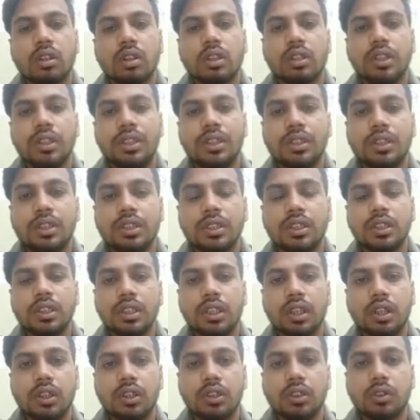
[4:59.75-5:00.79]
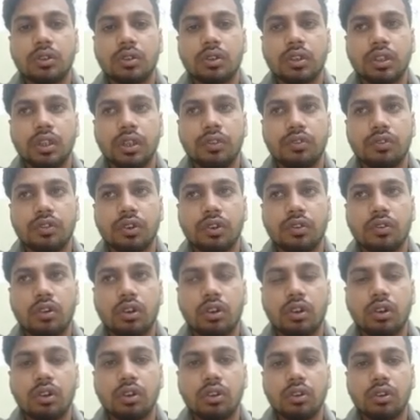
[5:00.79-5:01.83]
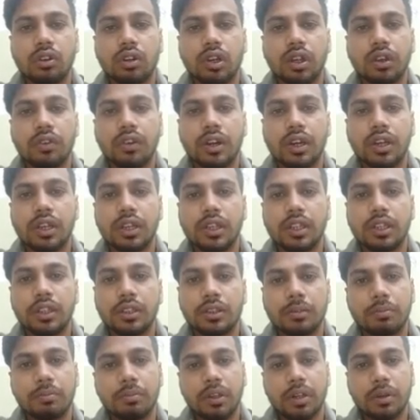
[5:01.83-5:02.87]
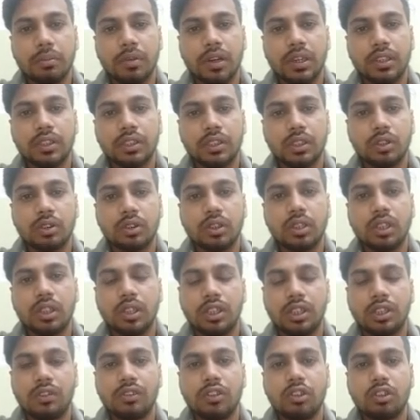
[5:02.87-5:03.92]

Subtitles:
in this scenario, if we want to divide any number by 0, then it will